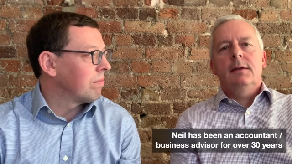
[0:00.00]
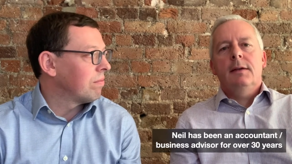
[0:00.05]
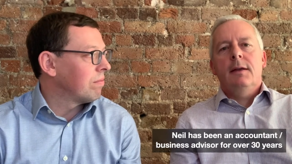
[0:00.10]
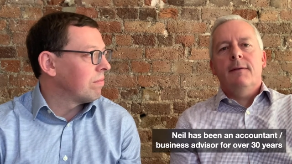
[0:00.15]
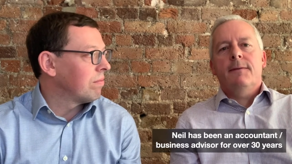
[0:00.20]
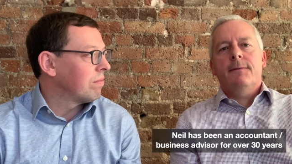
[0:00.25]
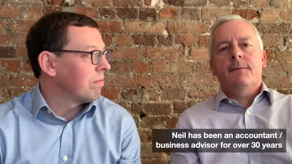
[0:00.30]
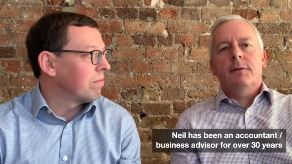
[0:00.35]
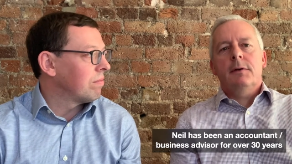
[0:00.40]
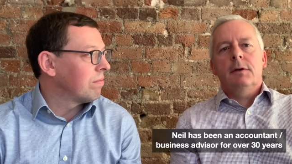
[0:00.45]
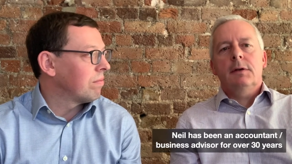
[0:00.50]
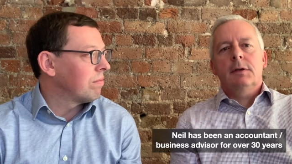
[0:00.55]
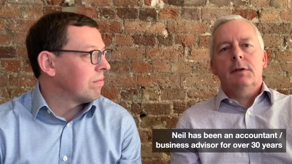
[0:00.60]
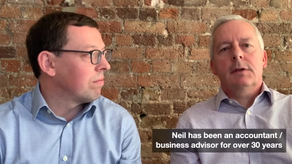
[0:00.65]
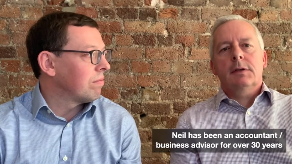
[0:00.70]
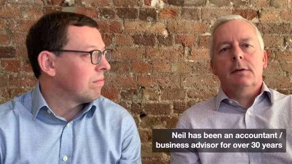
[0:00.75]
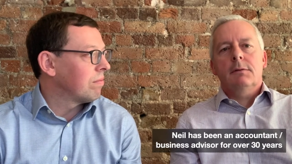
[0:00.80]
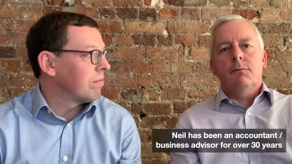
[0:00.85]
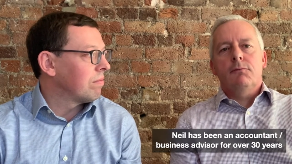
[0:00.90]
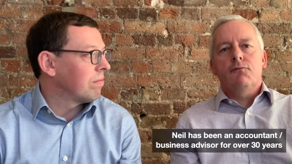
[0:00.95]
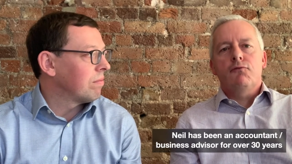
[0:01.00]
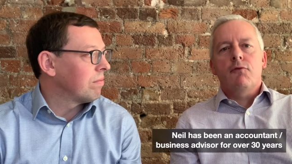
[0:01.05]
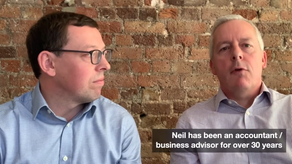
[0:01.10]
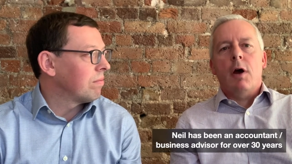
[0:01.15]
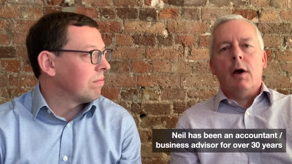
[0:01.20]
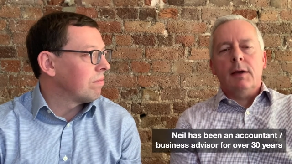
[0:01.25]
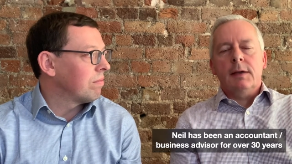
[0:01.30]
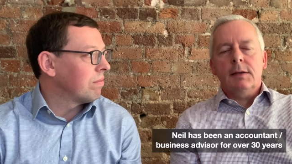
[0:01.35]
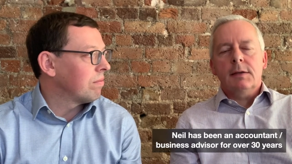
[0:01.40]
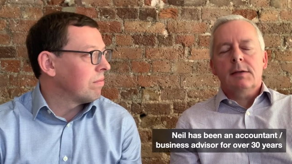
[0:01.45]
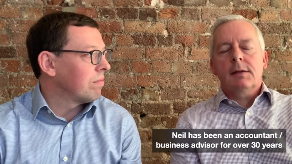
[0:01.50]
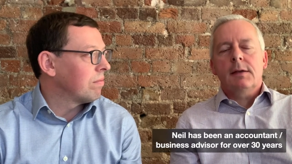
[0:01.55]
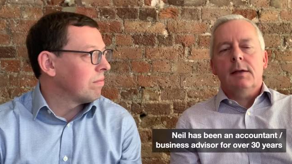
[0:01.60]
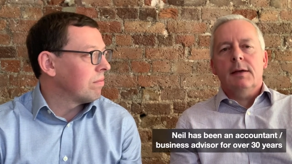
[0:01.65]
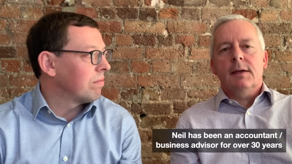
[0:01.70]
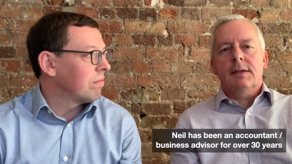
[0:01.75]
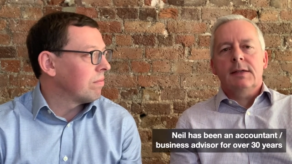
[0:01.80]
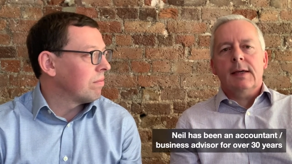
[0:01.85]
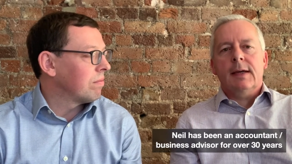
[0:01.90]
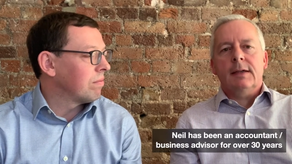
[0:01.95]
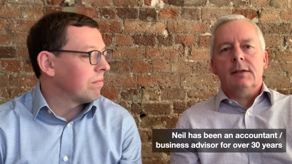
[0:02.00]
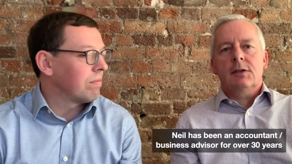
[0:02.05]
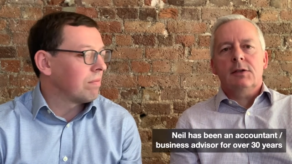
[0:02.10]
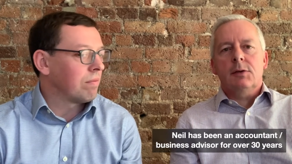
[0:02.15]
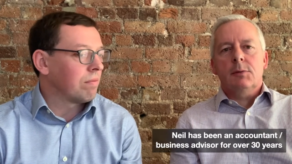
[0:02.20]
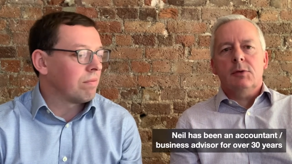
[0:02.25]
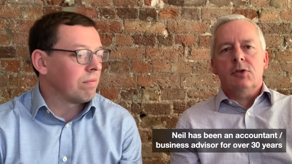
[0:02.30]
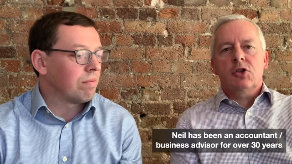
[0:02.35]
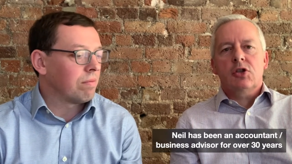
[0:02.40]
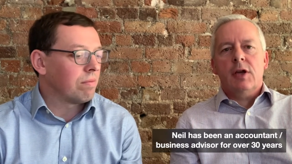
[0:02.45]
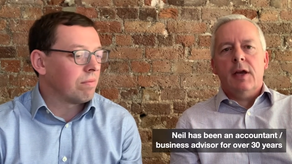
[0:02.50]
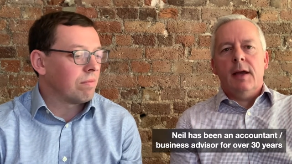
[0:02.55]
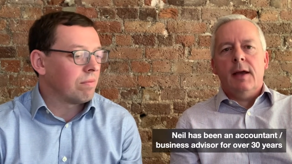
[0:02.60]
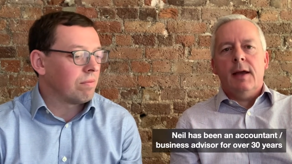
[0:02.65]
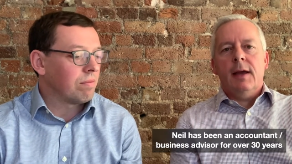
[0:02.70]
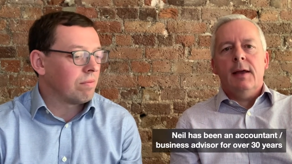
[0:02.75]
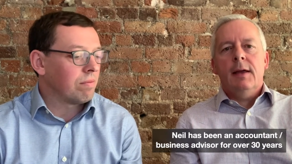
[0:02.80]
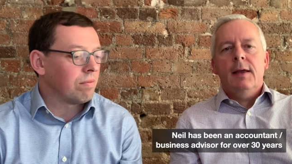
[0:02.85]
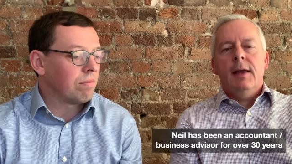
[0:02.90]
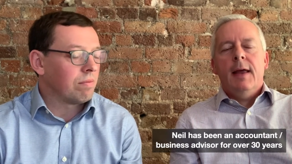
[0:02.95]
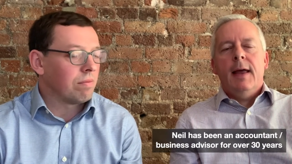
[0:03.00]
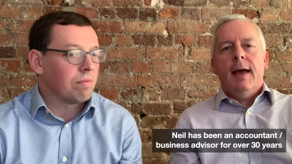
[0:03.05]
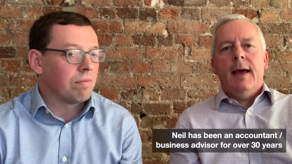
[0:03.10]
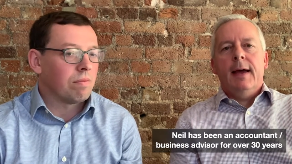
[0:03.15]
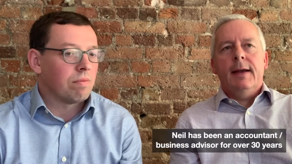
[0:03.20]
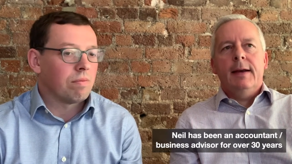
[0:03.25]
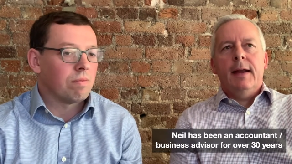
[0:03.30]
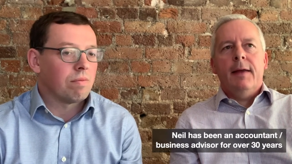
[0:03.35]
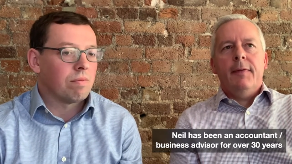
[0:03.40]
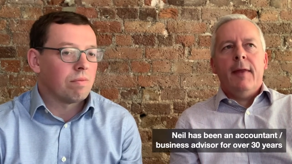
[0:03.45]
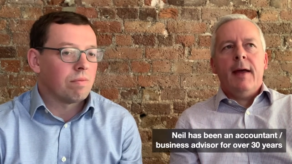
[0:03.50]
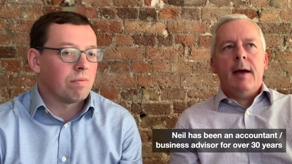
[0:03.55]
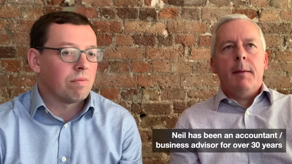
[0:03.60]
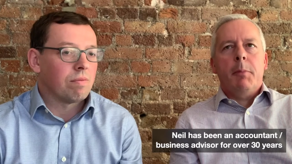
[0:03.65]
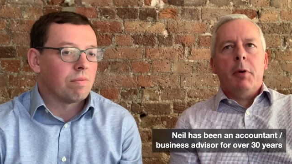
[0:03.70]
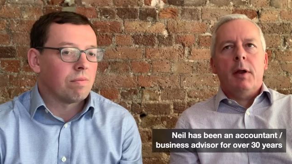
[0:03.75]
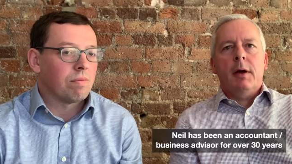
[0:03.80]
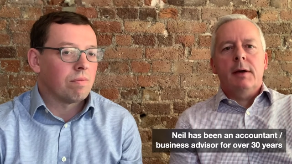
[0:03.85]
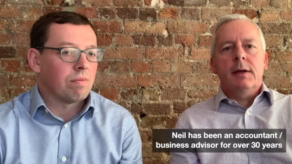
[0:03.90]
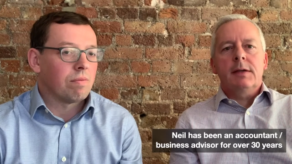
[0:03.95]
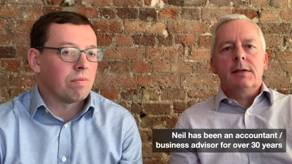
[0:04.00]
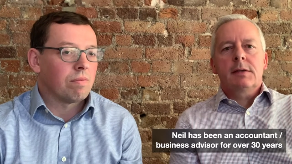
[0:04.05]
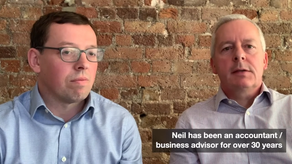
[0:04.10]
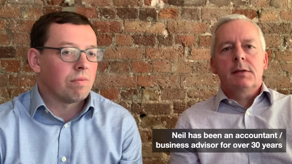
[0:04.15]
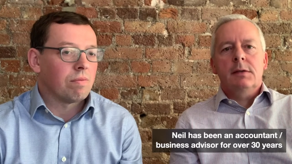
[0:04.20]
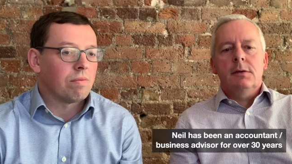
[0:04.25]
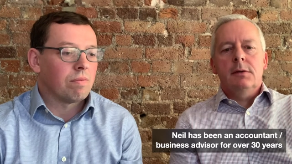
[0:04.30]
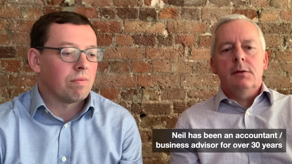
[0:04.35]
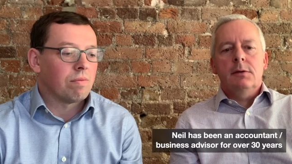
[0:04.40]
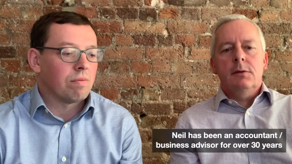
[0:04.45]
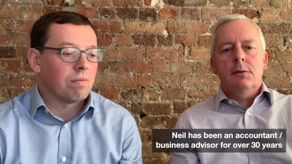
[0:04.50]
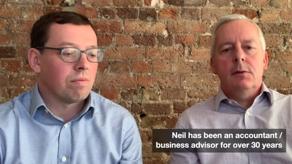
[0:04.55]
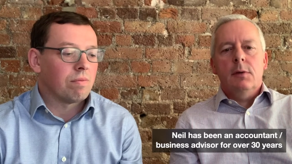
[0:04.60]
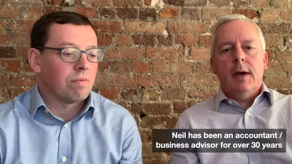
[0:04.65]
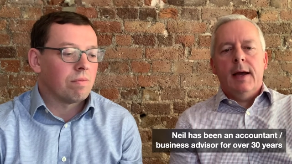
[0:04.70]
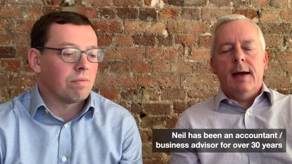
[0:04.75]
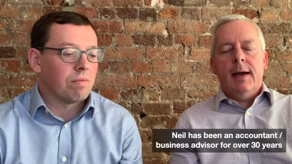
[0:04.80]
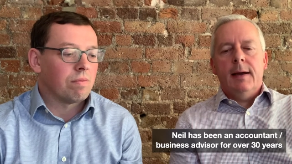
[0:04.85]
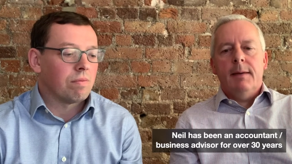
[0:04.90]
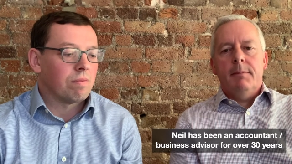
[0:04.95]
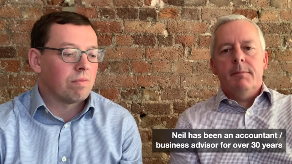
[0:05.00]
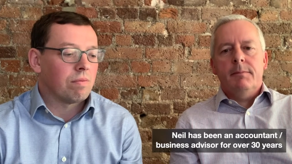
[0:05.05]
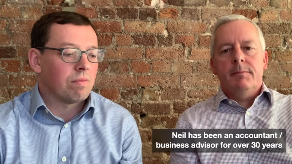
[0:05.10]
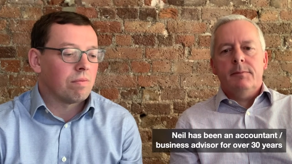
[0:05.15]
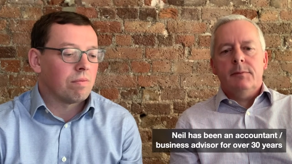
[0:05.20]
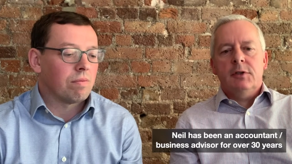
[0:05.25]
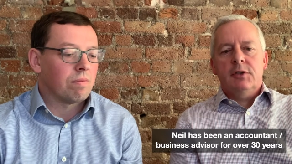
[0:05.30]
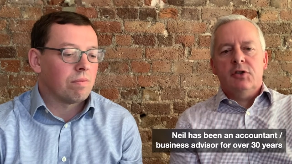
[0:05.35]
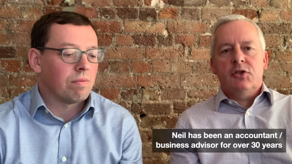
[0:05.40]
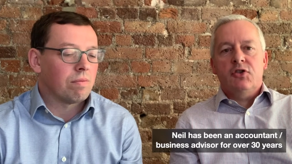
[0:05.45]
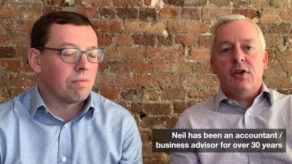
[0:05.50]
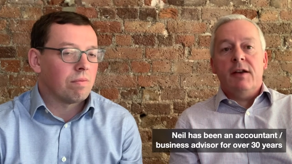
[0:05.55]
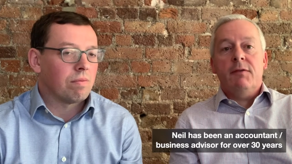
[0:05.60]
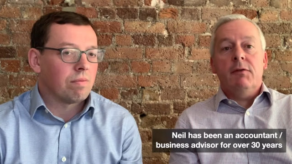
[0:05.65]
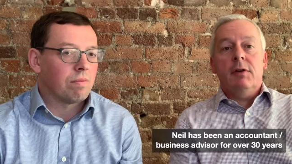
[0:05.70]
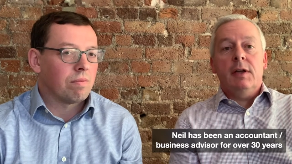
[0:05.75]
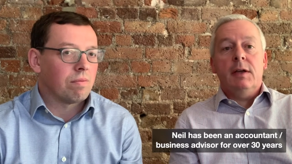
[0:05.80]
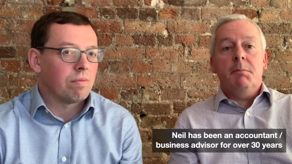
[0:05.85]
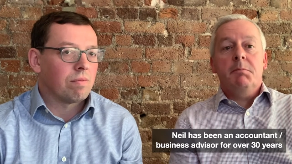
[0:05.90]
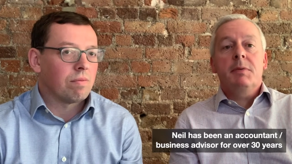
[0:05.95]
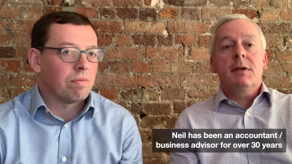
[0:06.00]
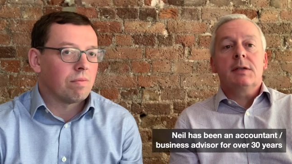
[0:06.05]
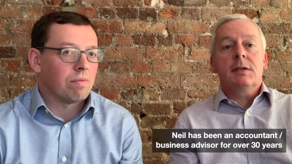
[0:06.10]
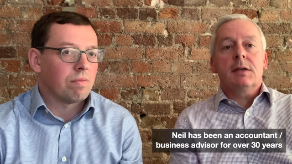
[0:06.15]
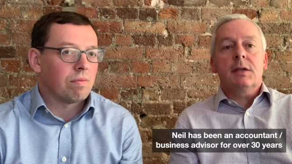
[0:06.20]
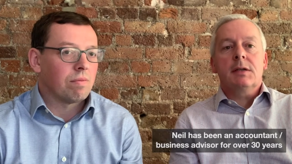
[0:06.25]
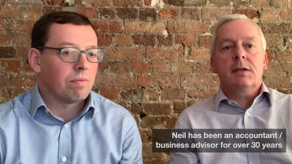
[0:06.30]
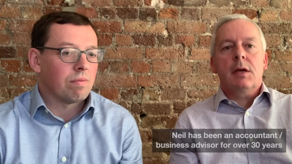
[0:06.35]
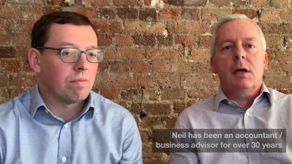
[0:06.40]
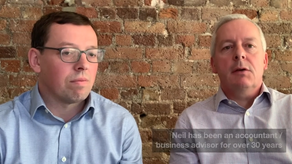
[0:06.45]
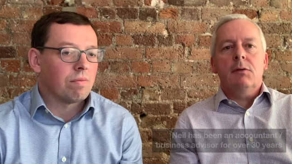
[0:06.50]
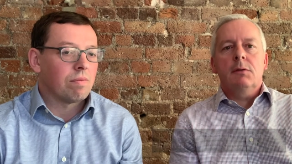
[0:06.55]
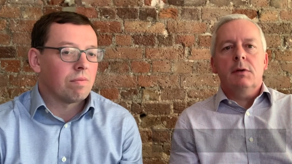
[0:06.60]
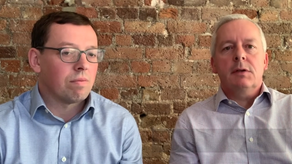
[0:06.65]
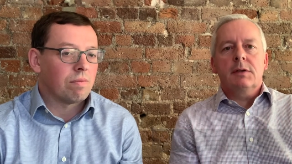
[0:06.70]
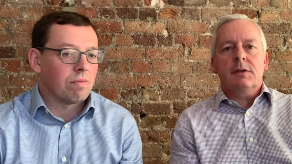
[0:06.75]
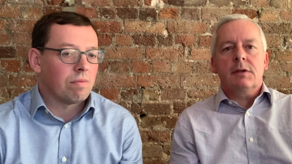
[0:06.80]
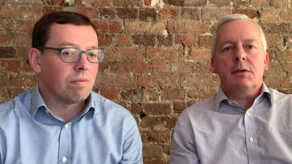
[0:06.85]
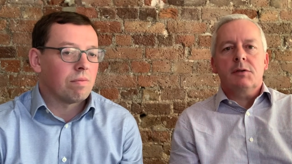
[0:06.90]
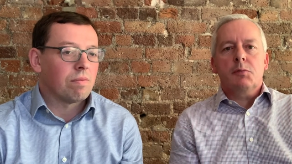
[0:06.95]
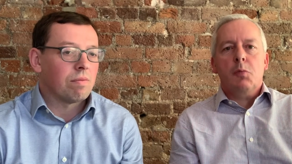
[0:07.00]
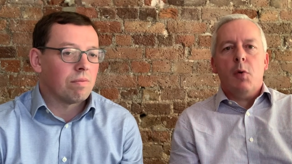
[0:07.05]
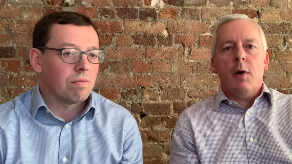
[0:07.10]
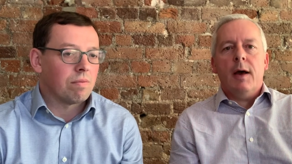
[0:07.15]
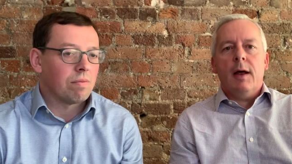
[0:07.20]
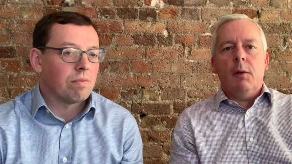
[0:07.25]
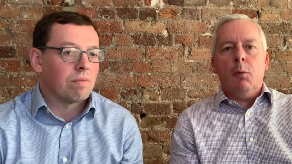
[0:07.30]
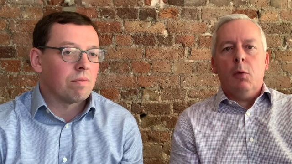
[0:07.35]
Speaker 1: different rights that attach to a share and, and that applies to um, just generally business owners as well.